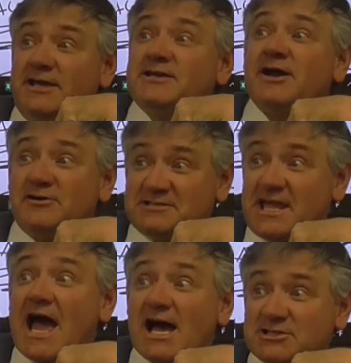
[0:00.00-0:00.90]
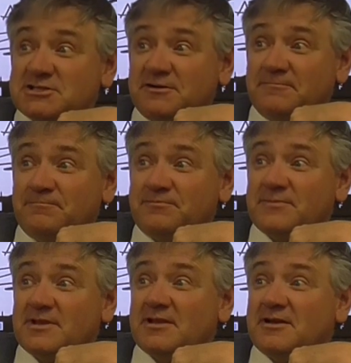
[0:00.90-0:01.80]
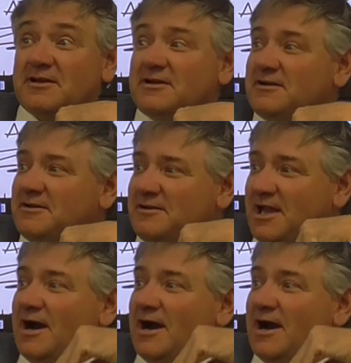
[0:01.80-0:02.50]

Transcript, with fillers: he carries cash. And he works in the warrant.